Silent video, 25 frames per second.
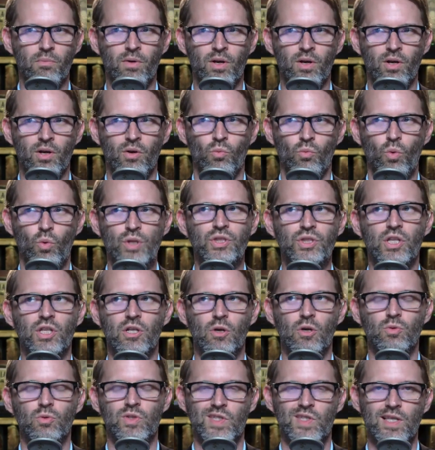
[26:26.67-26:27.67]
what the Note
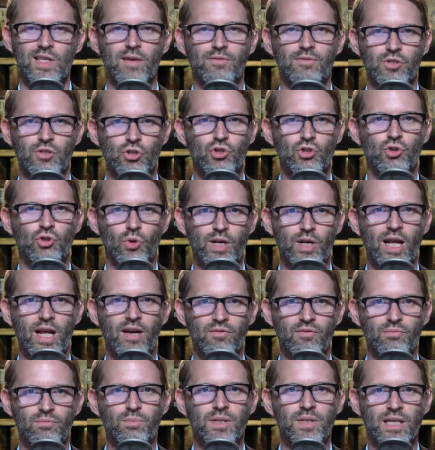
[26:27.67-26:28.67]
seven should have
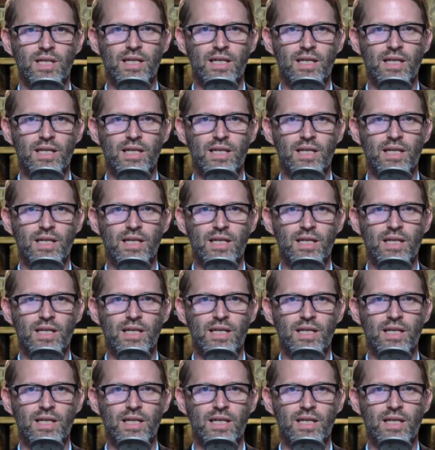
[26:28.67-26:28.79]
been,